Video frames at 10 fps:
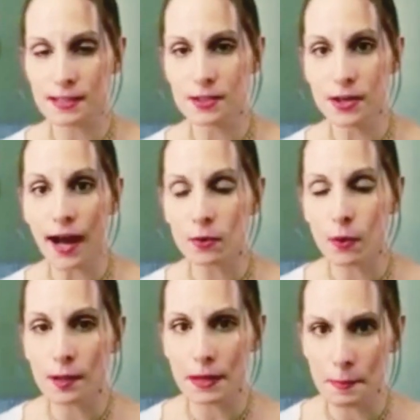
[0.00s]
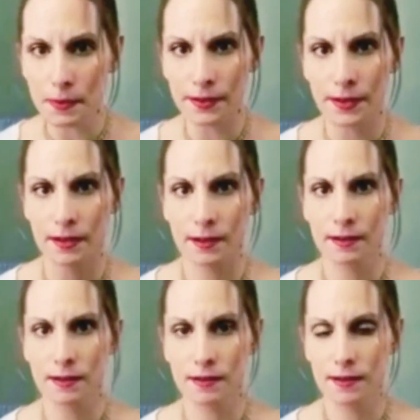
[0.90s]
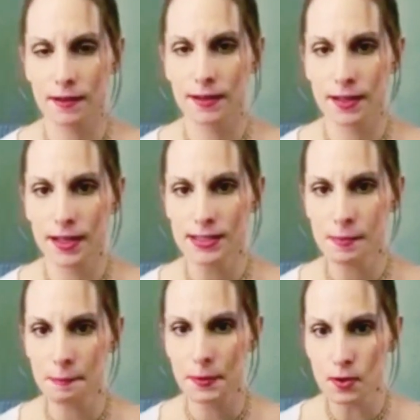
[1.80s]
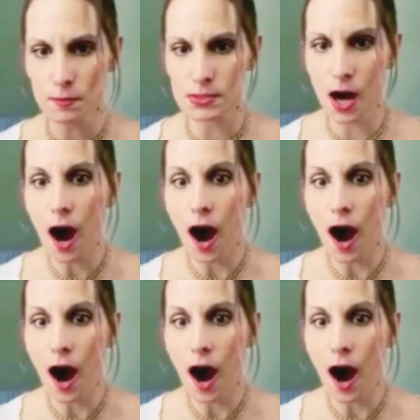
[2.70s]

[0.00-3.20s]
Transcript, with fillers: They're not toilet paper in there. It's my boobs.